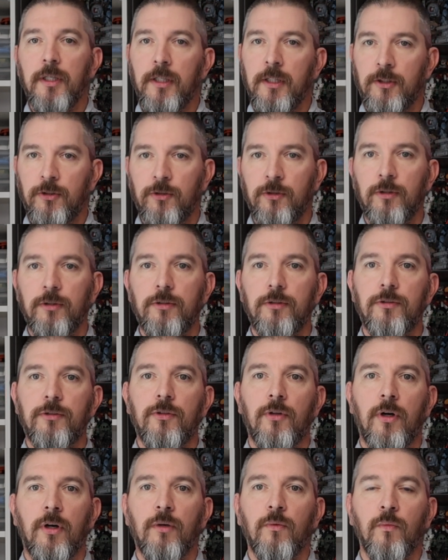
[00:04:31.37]
it's good to
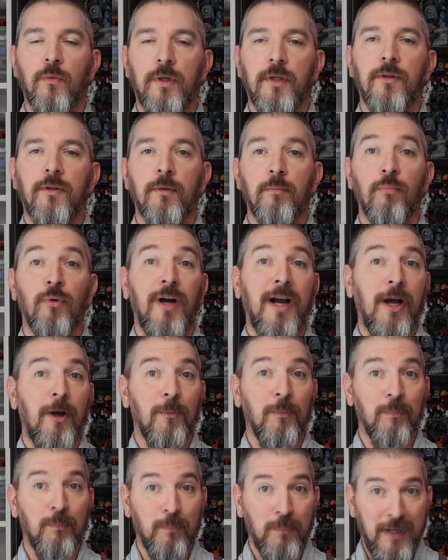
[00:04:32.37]
start with a
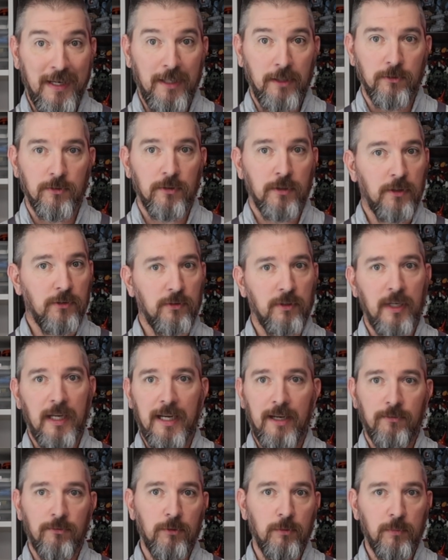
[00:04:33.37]
brown base. It doesn't
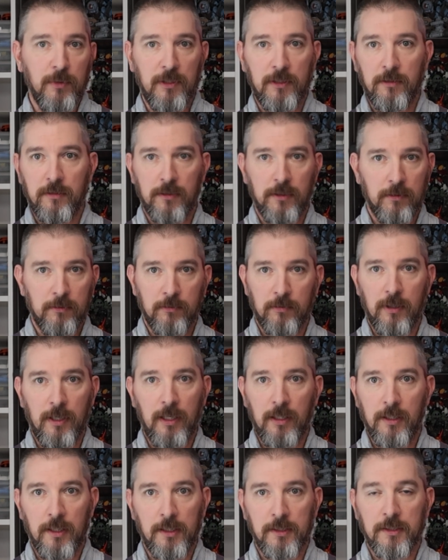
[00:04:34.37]
have to be the
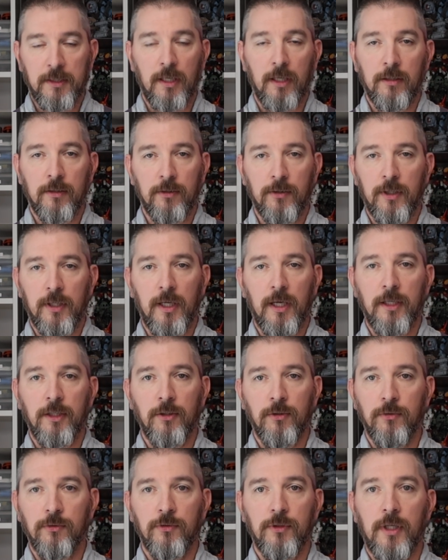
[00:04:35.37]
Krylon color that I
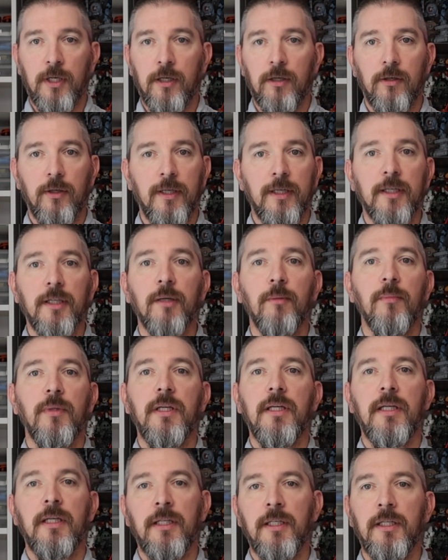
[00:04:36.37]
used here. It can
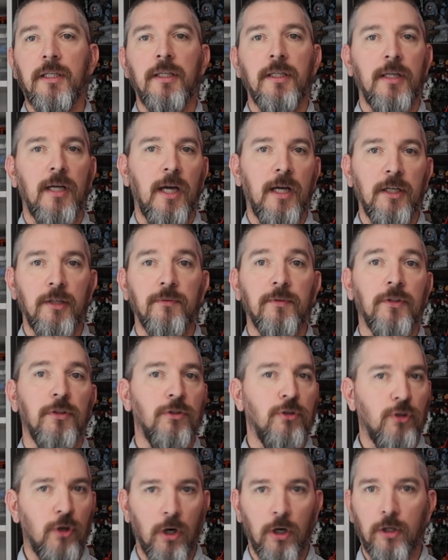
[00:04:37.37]
be any kind of a
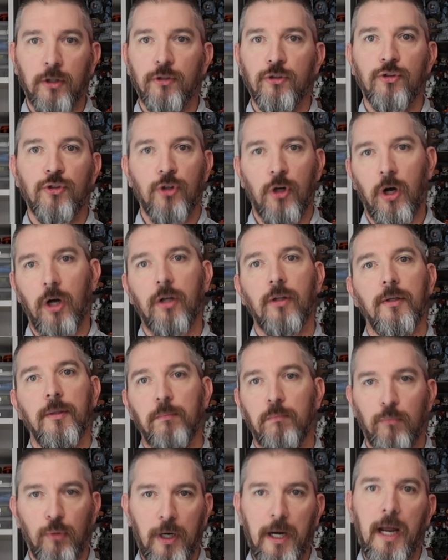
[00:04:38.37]
dark
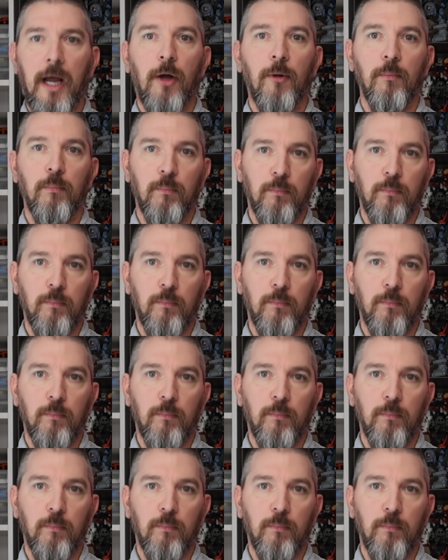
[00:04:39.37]
chocolate brown